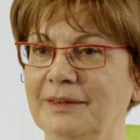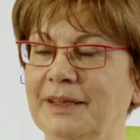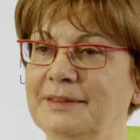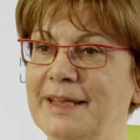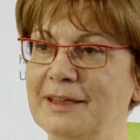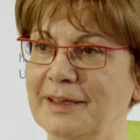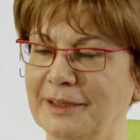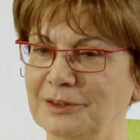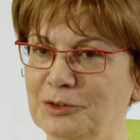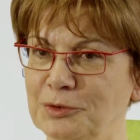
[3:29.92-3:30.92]
that they
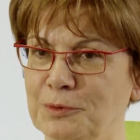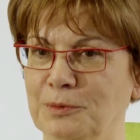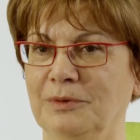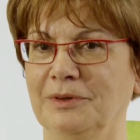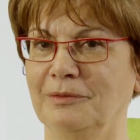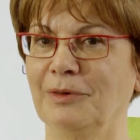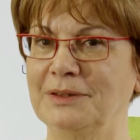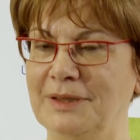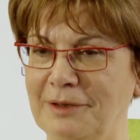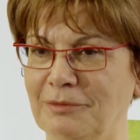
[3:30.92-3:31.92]
can do
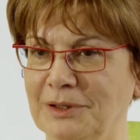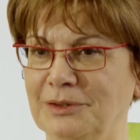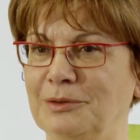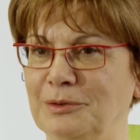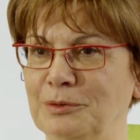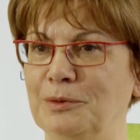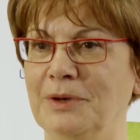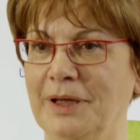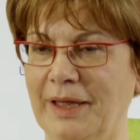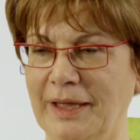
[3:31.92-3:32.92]
what they want to do
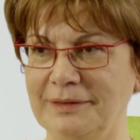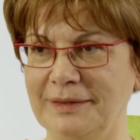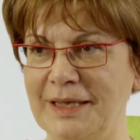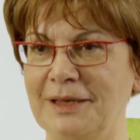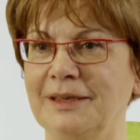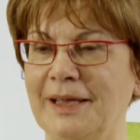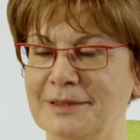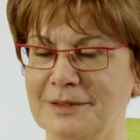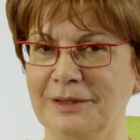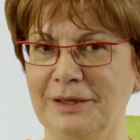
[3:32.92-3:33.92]
and they can
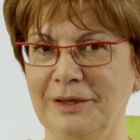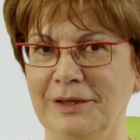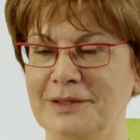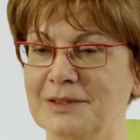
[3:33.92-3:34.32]
uh,